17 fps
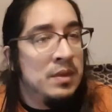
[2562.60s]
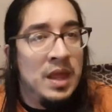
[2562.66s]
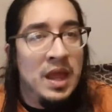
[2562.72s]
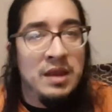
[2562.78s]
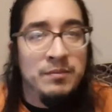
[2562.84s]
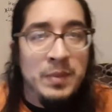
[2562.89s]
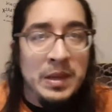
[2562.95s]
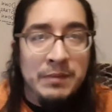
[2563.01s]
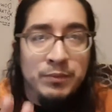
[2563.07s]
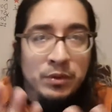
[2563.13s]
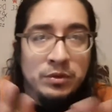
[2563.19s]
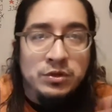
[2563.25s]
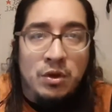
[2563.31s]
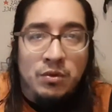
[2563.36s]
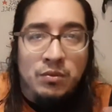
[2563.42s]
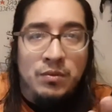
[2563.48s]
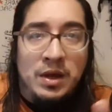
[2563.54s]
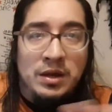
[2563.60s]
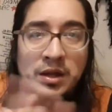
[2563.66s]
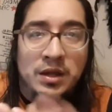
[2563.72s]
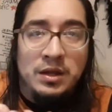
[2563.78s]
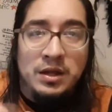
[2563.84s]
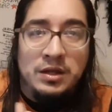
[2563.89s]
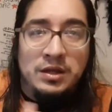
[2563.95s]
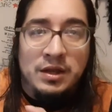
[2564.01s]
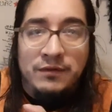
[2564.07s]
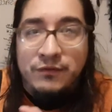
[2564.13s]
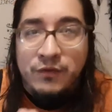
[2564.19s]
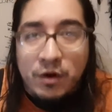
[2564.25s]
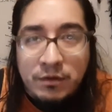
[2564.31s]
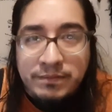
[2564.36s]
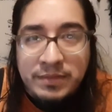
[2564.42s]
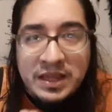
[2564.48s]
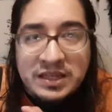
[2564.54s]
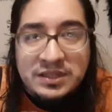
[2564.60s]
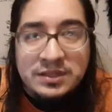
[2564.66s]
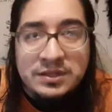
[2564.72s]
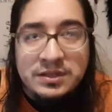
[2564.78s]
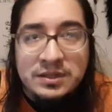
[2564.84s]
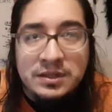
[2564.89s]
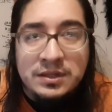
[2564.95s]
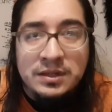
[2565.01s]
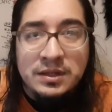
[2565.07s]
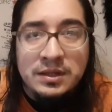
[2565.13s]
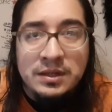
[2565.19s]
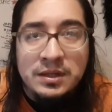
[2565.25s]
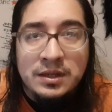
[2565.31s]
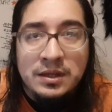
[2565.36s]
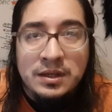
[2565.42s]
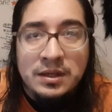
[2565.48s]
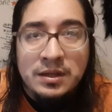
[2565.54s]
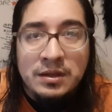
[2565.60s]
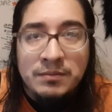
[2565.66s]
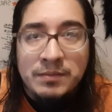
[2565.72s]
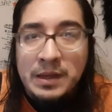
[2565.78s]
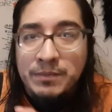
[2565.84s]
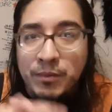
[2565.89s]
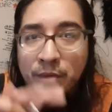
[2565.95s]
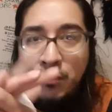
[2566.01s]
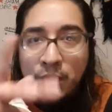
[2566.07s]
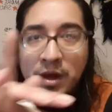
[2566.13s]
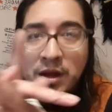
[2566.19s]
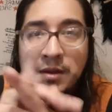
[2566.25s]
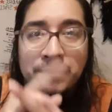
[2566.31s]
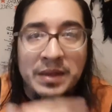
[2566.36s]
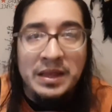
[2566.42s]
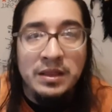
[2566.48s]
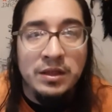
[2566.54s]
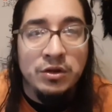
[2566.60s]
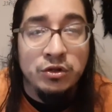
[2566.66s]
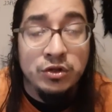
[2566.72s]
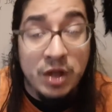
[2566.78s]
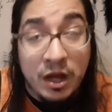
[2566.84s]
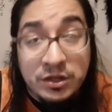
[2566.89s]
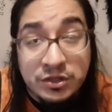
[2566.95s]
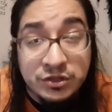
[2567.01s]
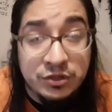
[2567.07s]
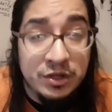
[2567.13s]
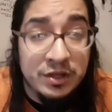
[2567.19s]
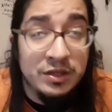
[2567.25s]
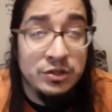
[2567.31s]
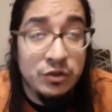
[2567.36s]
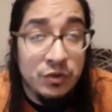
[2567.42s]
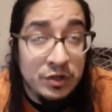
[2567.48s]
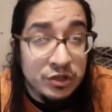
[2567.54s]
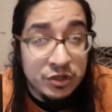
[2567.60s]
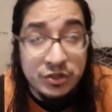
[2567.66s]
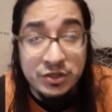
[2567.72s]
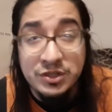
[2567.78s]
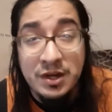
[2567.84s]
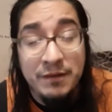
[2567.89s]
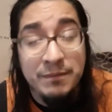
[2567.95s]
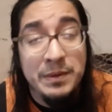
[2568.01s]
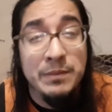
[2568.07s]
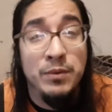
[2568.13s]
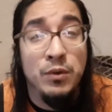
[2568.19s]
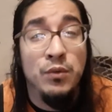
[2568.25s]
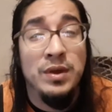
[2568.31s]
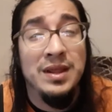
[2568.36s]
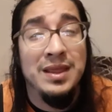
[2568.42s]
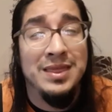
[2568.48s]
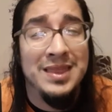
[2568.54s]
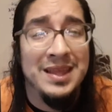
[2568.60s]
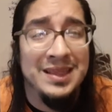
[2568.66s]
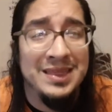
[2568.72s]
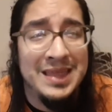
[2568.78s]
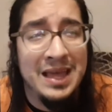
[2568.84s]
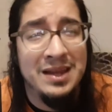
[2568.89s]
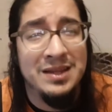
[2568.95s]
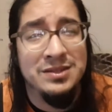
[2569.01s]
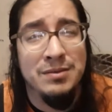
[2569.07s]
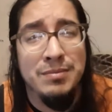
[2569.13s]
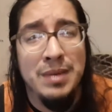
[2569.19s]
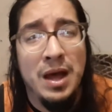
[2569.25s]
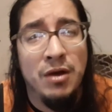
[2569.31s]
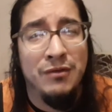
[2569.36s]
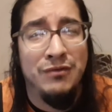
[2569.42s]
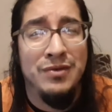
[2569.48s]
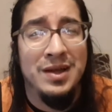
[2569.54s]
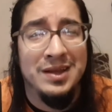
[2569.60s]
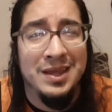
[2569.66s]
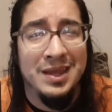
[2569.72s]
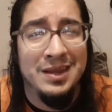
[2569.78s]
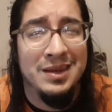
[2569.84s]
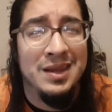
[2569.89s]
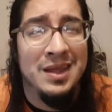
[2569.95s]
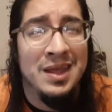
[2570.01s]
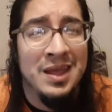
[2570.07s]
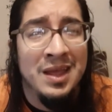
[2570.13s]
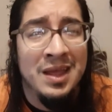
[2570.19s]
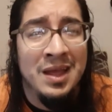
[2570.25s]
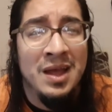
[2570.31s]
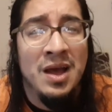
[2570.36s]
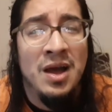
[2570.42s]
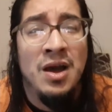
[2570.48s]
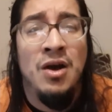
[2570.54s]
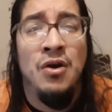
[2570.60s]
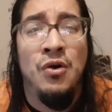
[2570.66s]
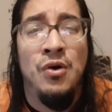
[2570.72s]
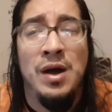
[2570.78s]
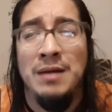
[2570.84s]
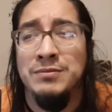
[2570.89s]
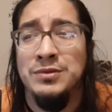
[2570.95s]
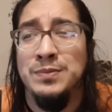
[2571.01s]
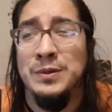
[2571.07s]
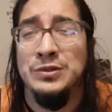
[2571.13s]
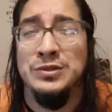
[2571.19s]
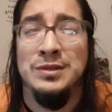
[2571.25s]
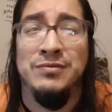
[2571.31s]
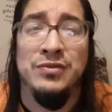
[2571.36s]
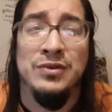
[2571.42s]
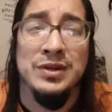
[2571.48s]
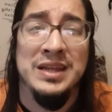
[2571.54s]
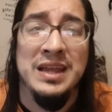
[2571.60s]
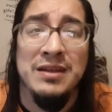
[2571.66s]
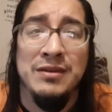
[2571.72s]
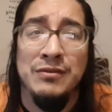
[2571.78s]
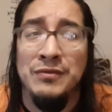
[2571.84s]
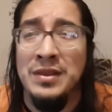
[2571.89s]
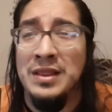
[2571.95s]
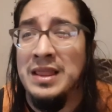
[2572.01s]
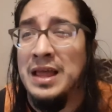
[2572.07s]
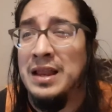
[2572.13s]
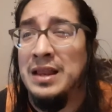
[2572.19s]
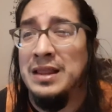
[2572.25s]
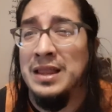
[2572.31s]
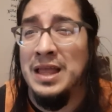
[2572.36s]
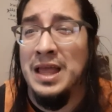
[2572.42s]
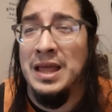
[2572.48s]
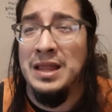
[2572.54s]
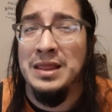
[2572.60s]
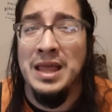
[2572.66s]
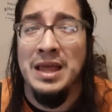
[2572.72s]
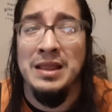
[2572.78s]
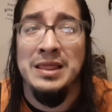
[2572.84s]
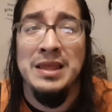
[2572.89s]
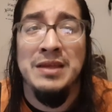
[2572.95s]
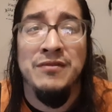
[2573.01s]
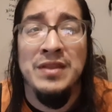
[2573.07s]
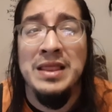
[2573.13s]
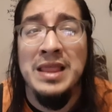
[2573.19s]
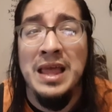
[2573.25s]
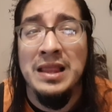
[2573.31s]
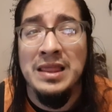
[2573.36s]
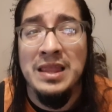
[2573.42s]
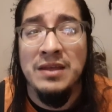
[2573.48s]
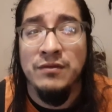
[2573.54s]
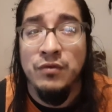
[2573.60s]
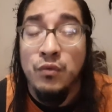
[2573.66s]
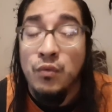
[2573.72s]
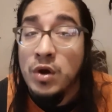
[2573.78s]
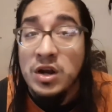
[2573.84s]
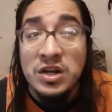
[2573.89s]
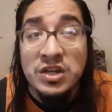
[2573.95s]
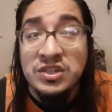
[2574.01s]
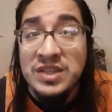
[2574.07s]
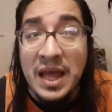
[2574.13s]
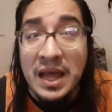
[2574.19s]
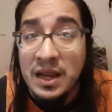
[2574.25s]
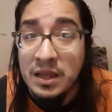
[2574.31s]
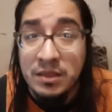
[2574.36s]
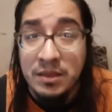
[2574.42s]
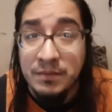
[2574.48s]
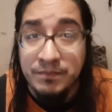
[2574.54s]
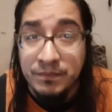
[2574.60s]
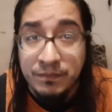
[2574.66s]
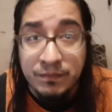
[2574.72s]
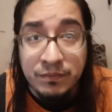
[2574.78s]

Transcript: And people don't want to confirm this. People want to be little cucks to this Christian stuff. People want to think that it's about fucking, oh, I'm supposed to forgive and let live and let live. Where is that in the...